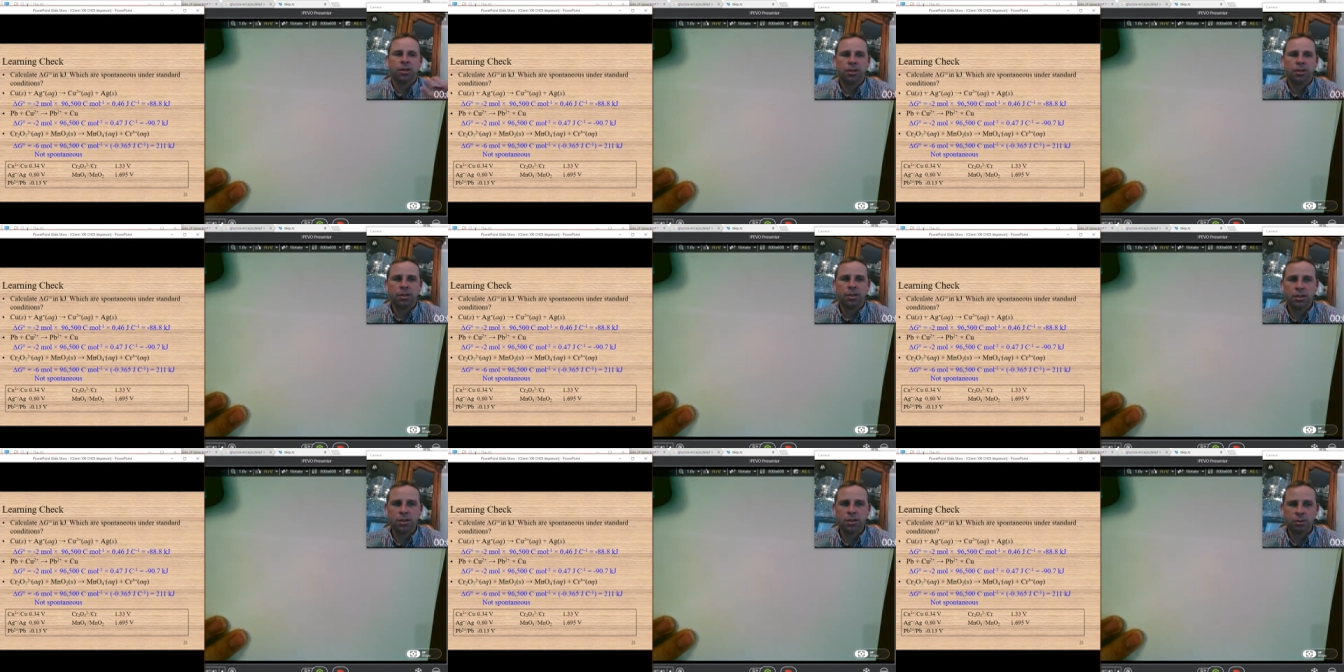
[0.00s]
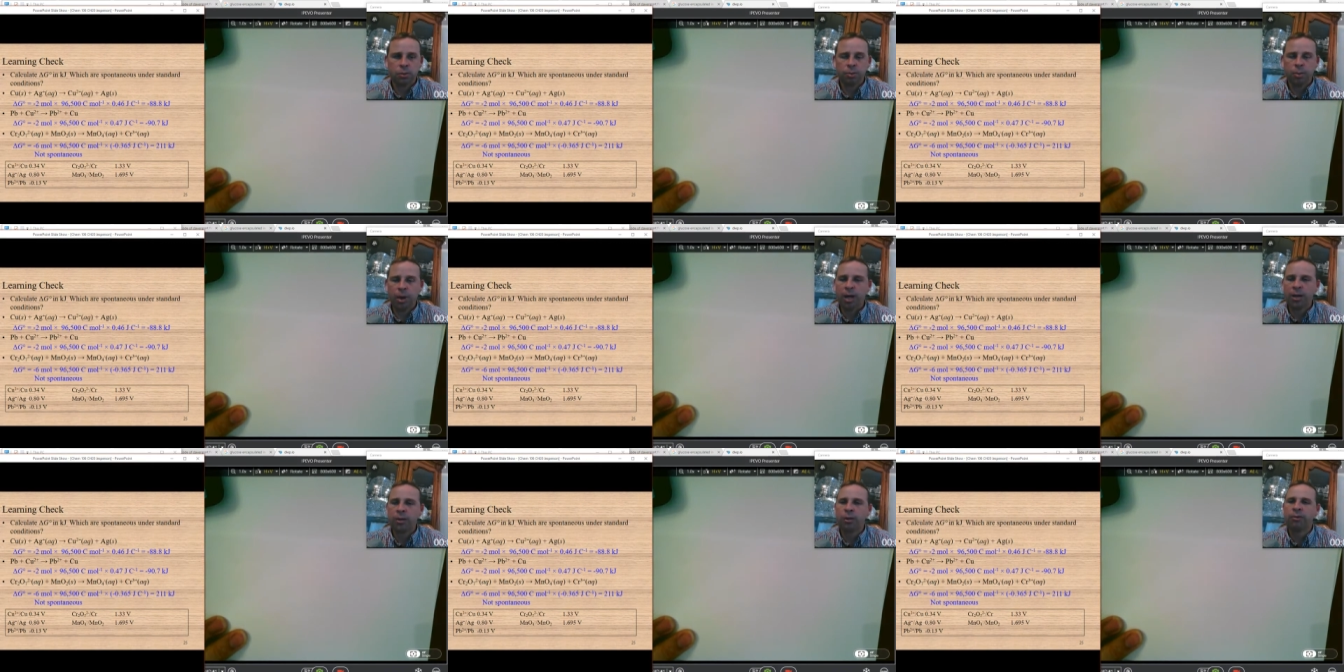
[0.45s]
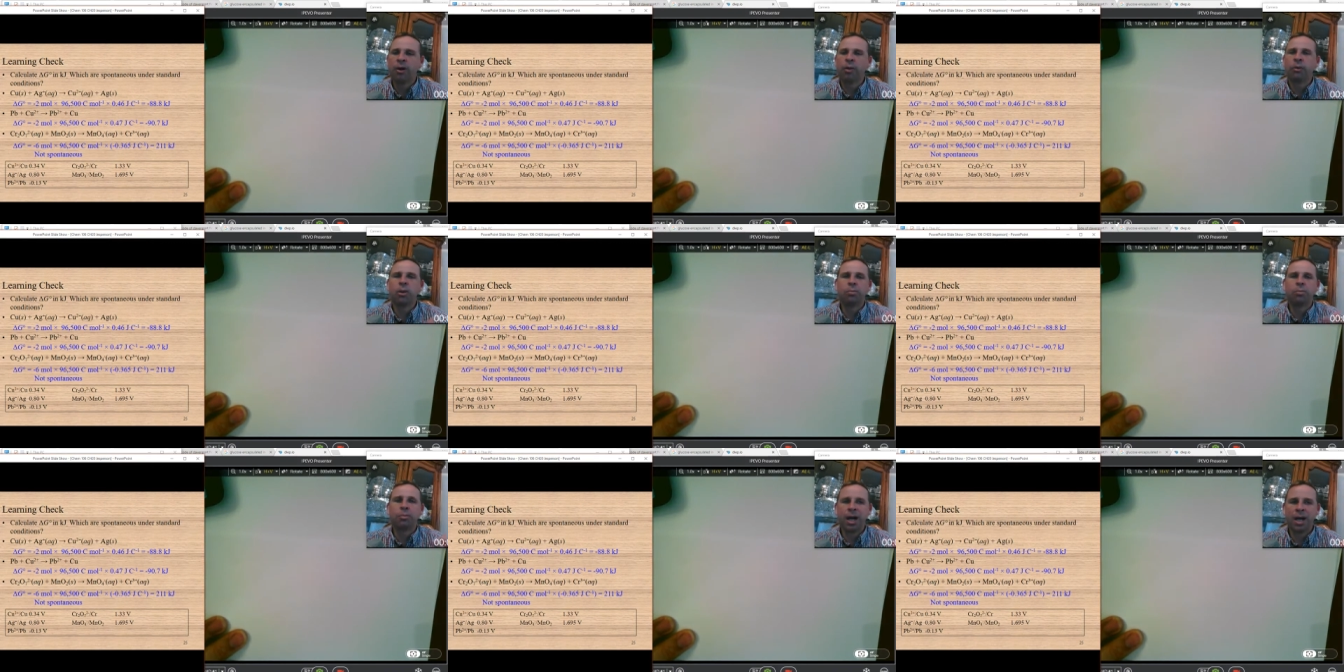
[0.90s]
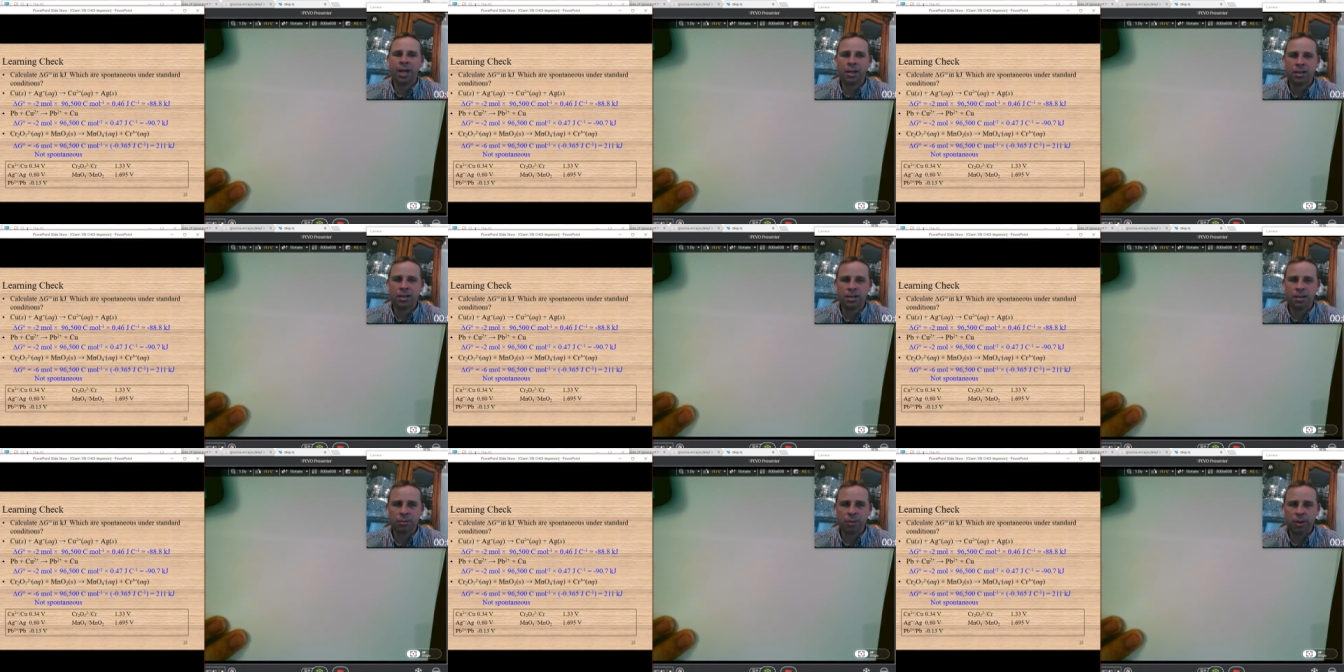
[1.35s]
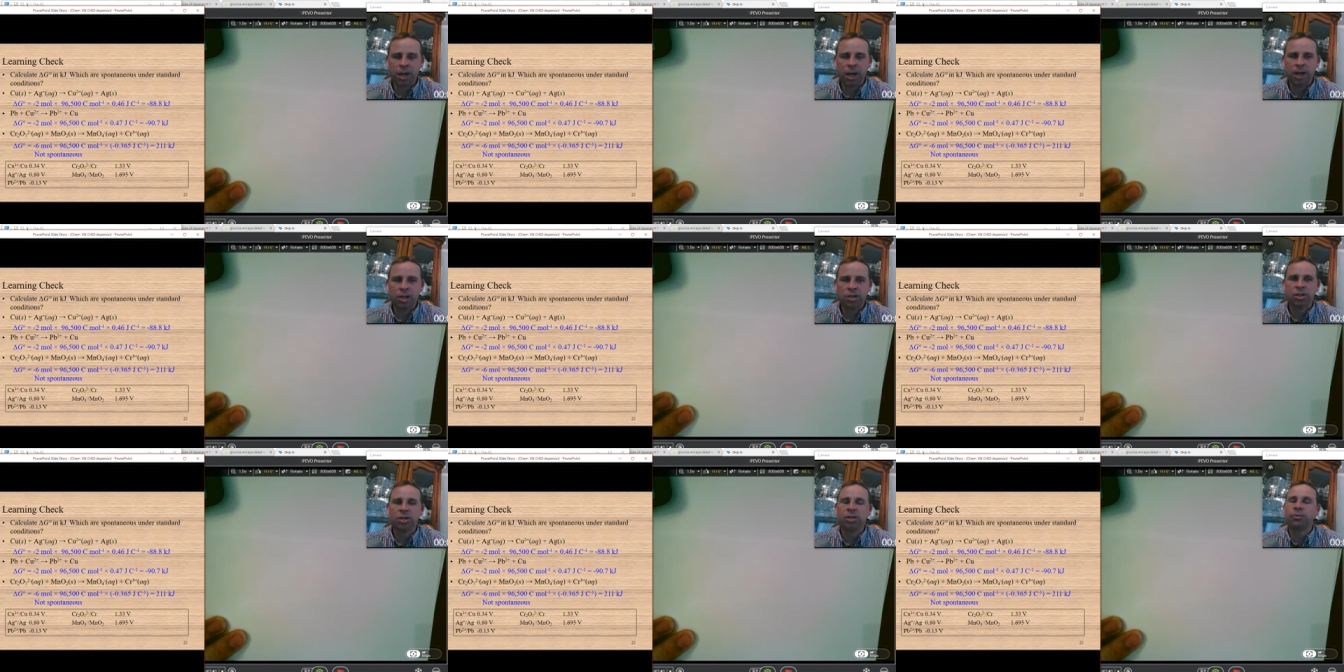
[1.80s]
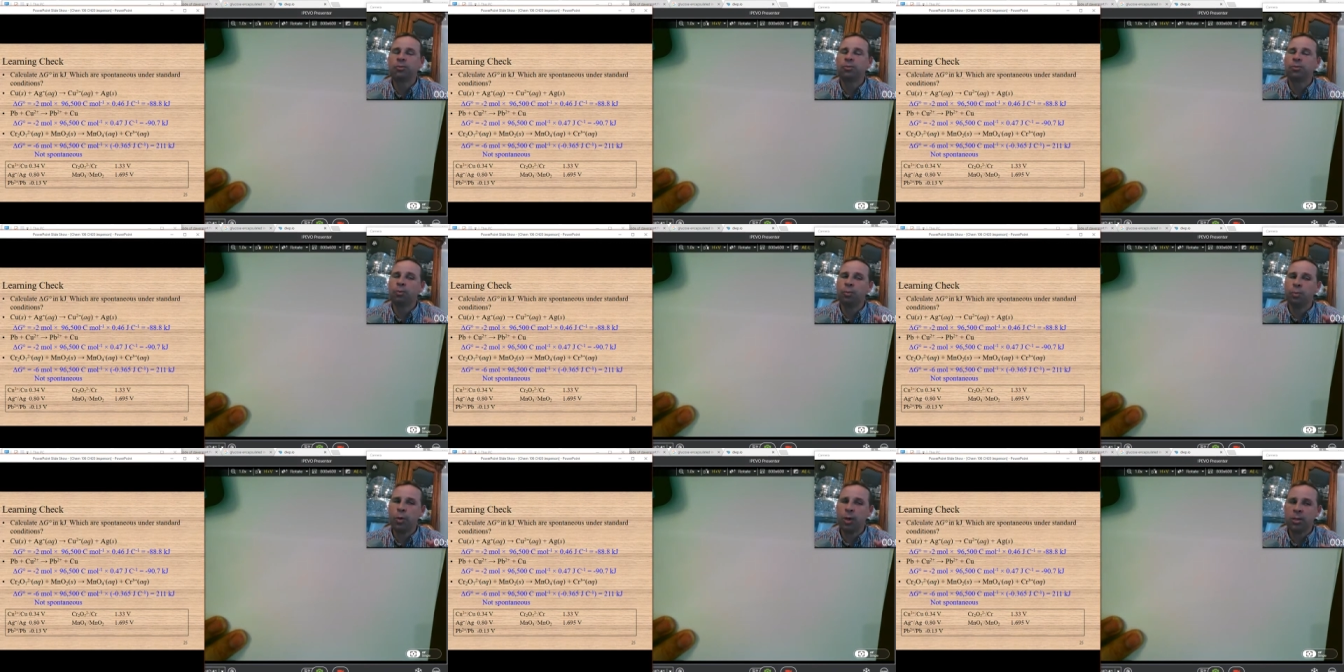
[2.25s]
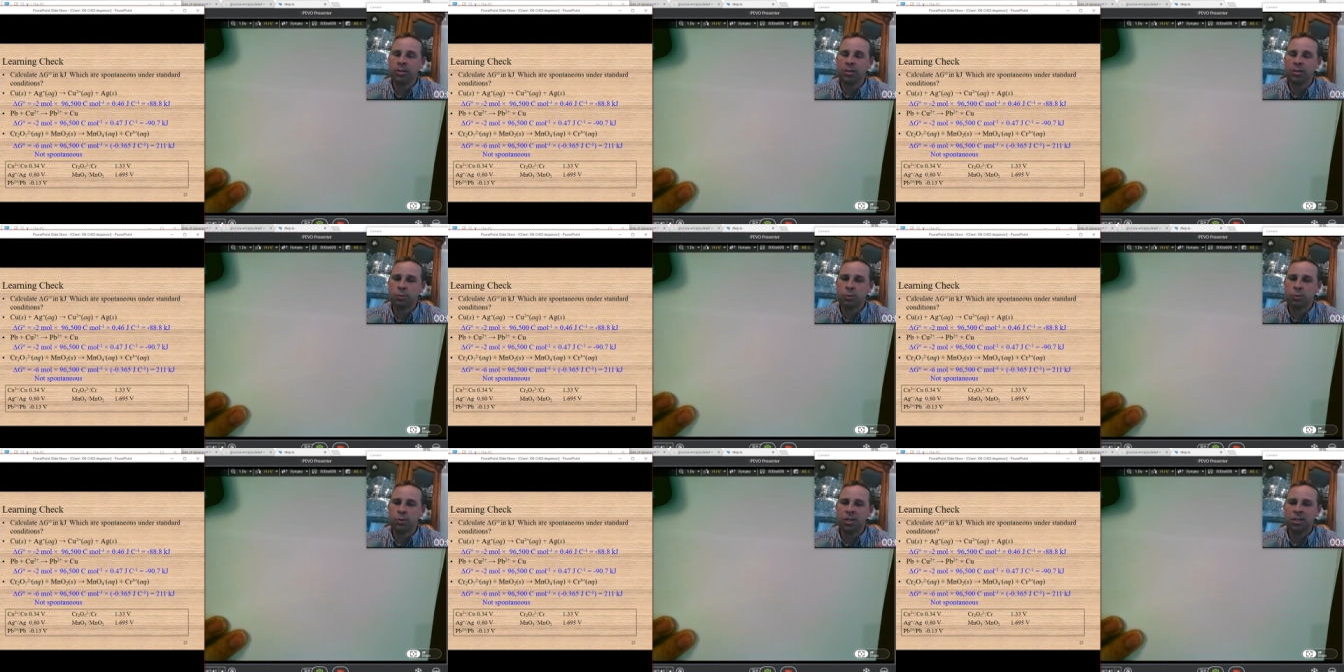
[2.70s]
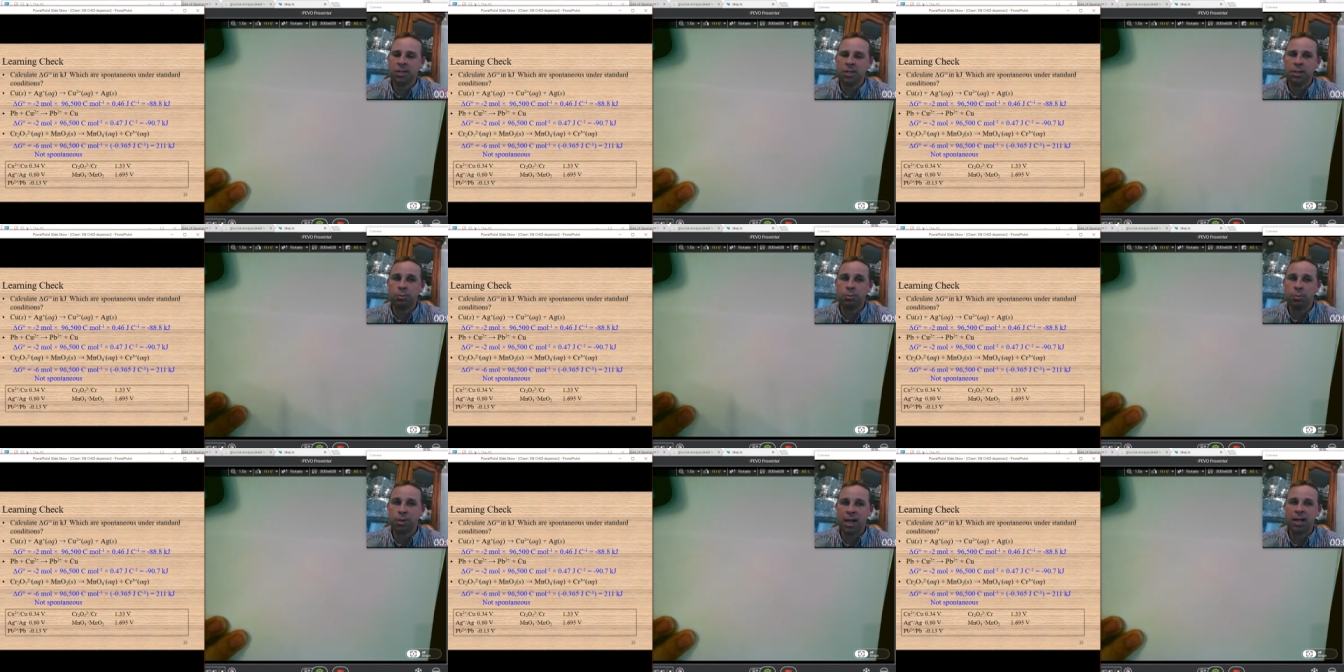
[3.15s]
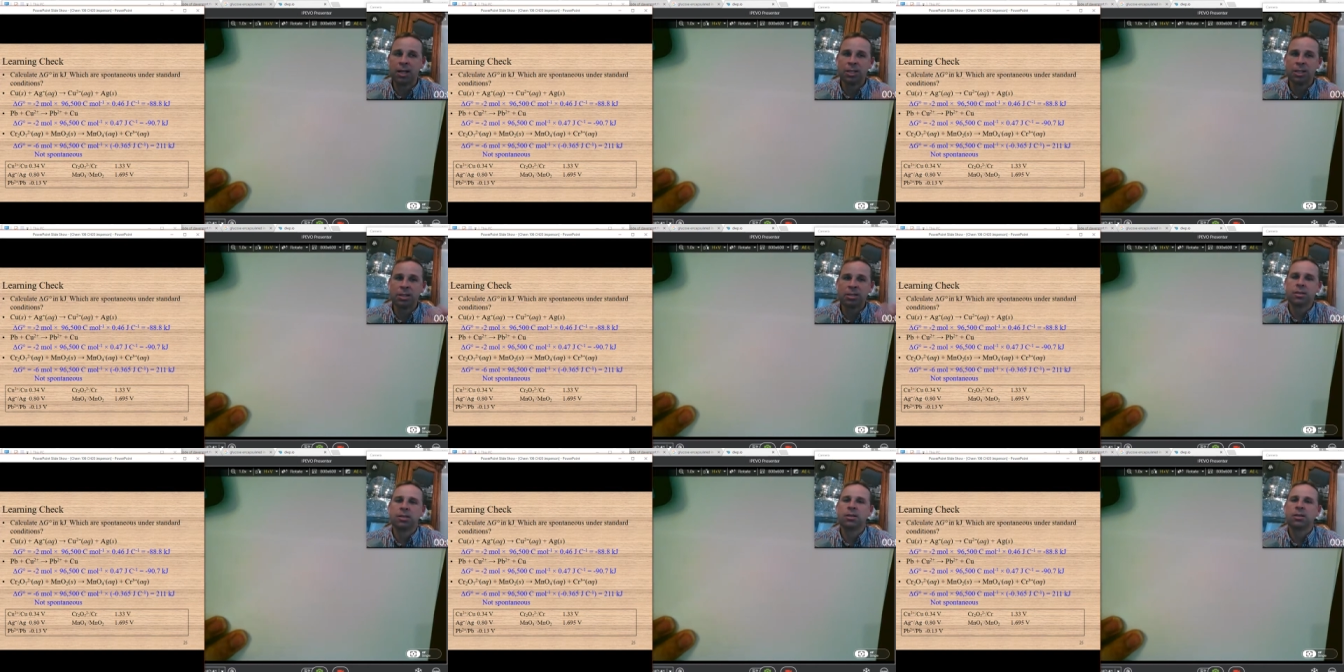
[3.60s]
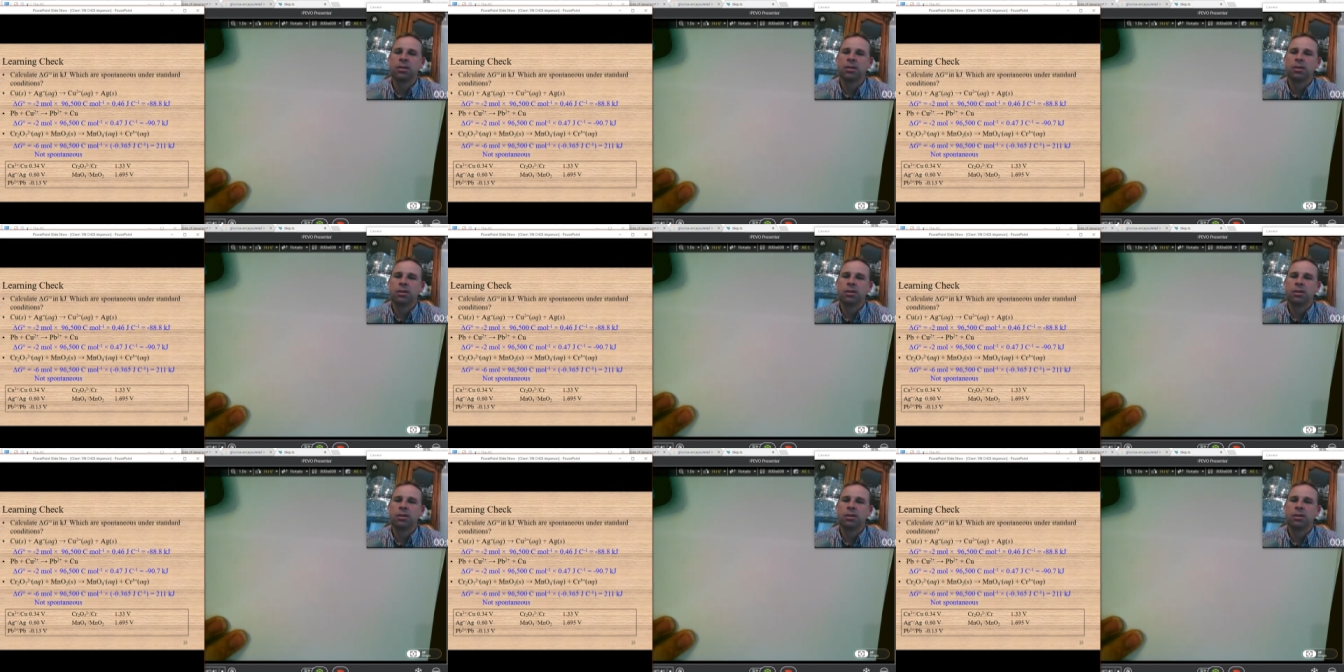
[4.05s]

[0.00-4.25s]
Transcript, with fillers: This is a reminder of how we balance the reaction, and once we see it balanced,